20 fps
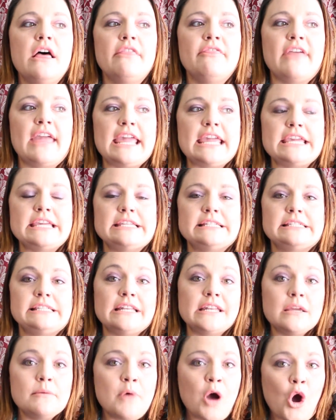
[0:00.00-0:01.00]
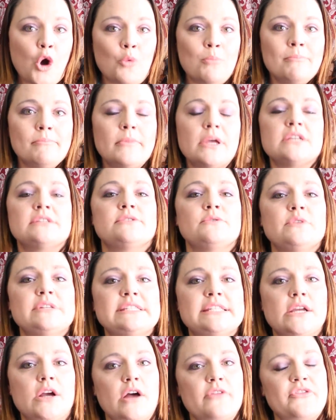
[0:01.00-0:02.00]
they sent him home as soon
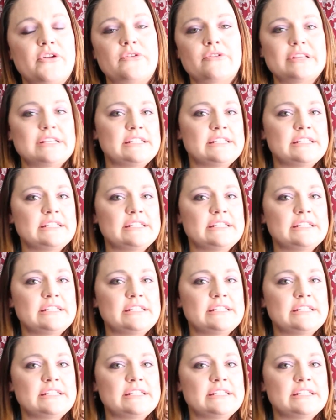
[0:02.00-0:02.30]
as he got there.